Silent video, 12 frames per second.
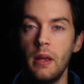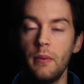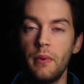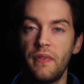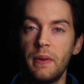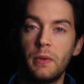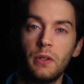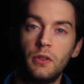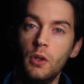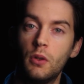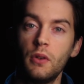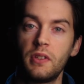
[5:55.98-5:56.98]
but if I put it
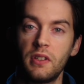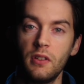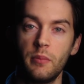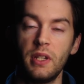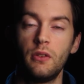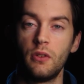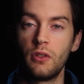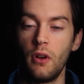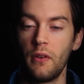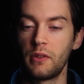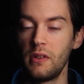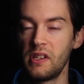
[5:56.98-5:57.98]
too close, it's still gonna be too
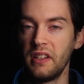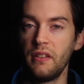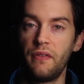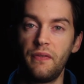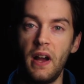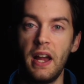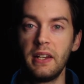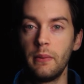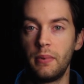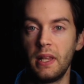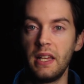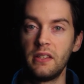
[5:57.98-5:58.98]
soft. So I just had to find a
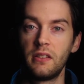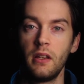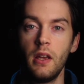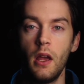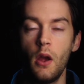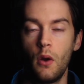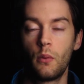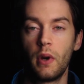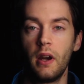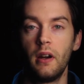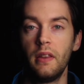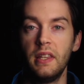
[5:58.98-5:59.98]
place
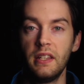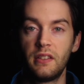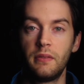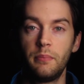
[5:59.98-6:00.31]
where this